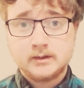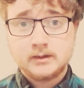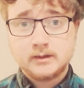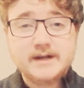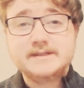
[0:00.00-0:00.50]

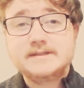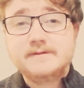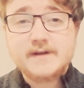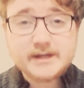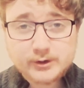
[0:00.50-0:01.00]
Right,
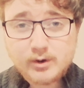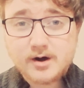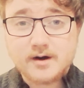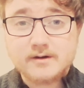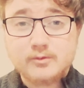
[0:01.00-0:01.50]
there you
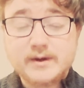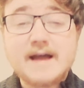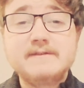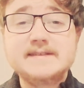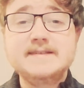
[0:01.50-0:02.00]
are. We
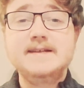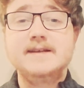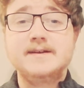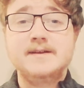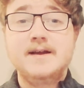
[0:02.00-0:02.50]
have a scene.